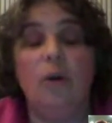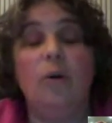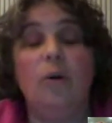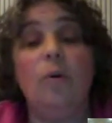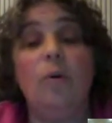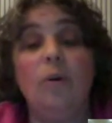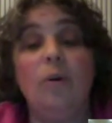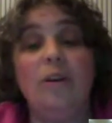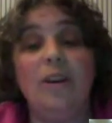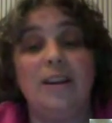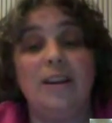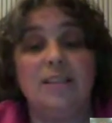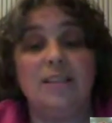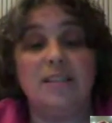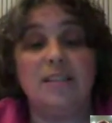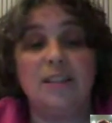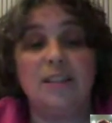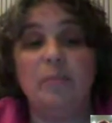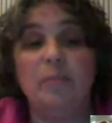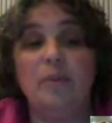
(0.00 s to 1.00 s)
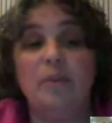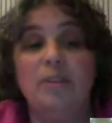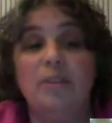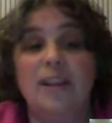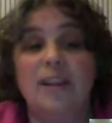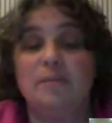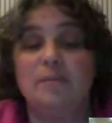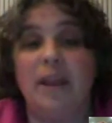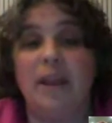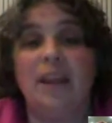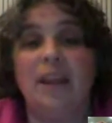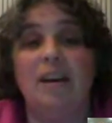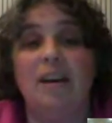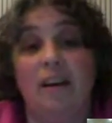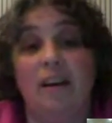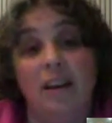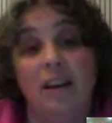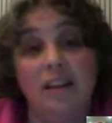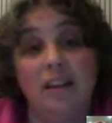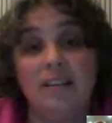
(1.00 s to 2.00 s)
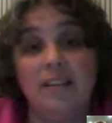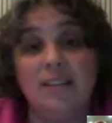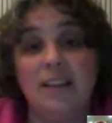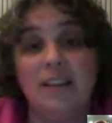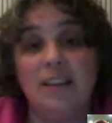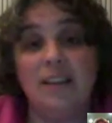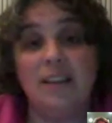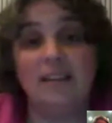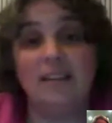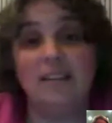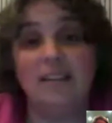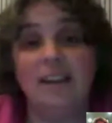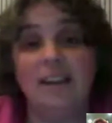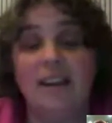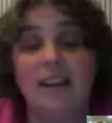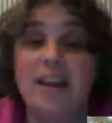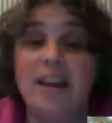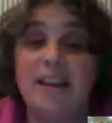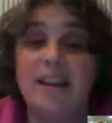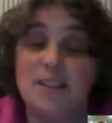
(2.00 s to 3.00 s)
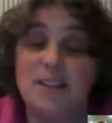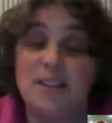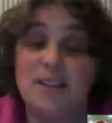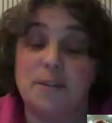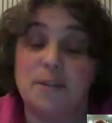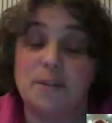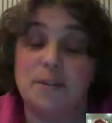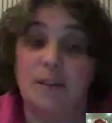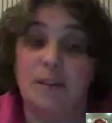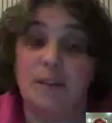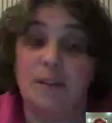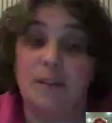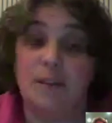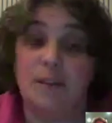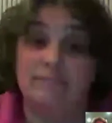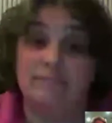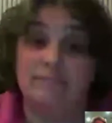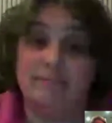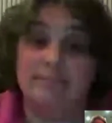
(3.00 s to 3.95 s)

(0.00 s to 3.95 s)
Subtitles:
or as simple as making eye contact and smiling.